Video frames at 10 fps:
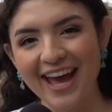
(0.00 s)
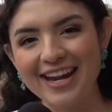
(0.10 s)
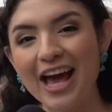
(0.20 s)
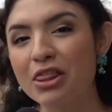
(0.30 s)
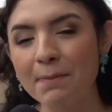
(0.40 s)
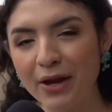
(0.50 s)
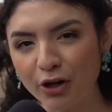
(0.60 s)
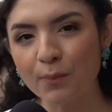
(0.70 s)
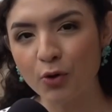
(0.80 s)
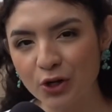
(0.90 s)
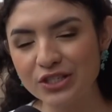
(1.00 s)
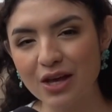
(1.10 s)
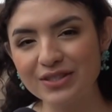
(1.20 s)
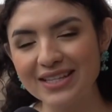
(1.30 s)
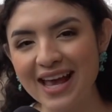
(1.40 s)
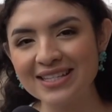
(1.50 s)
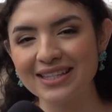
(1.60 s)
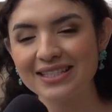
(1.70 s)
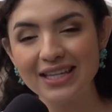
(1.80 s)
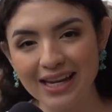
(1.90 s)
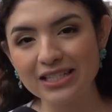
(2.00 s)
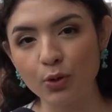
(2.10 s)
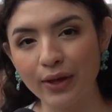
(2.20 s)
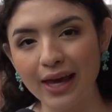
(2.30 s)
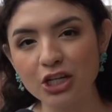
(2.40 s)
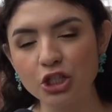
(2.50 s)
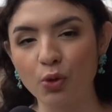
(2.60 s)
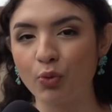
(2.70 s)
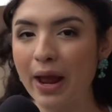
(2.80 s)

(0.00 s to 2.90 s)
Now, the mayor of Morristown says the city's location